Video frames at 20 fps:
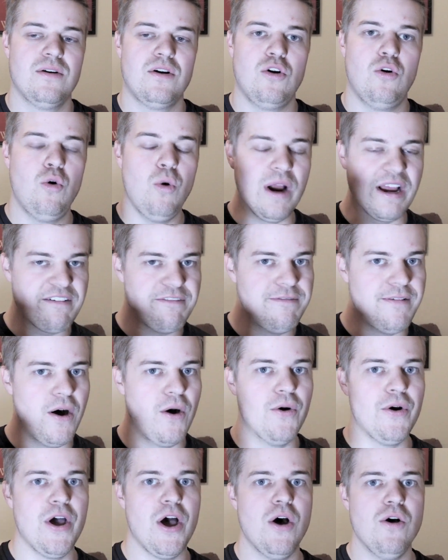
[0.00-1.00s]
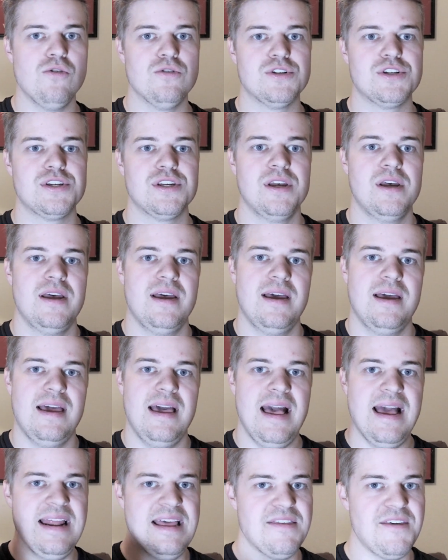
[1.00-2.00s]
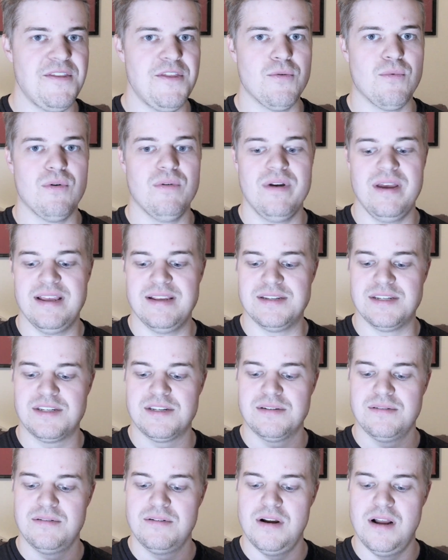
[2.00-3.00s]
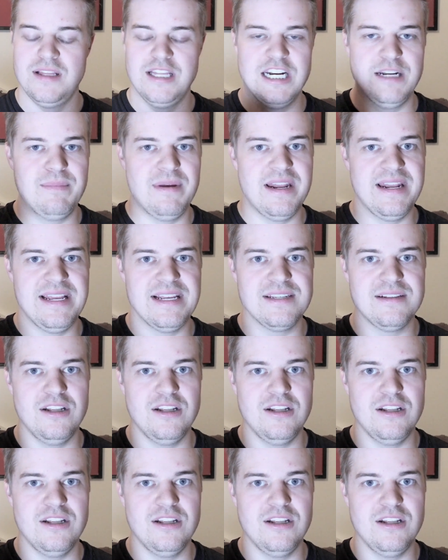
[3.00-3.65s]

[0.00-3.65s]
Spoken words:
quick photos, anything that is a little bit